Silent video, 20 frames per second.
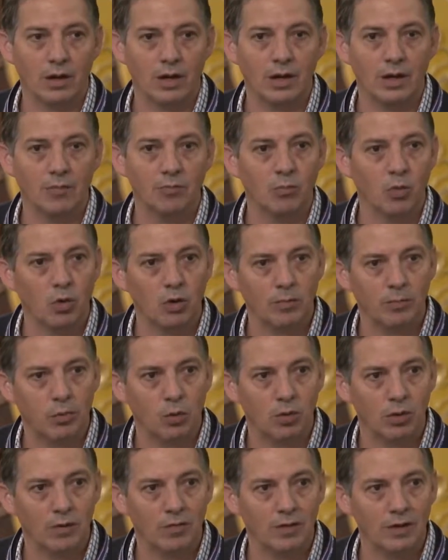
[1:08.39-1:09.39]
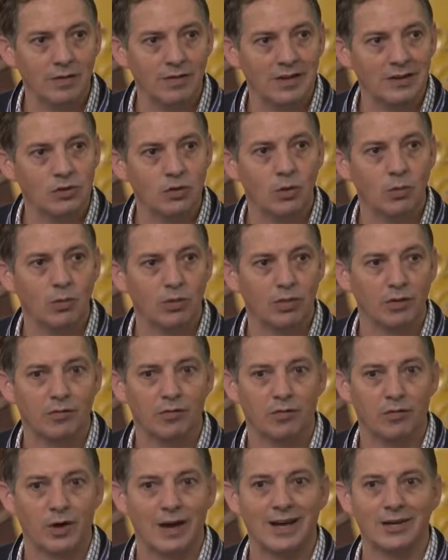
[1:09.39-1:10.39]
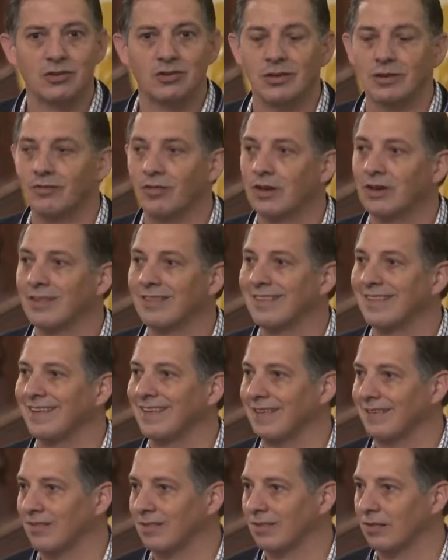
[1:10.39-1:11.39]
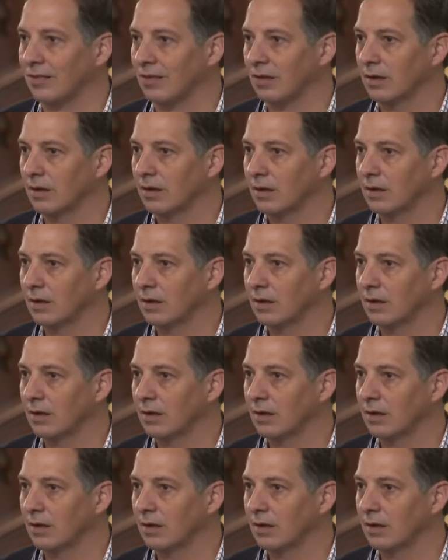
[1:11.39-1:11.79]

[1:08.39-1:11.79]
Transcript: and more importantly, they do it with a fraction of the disease.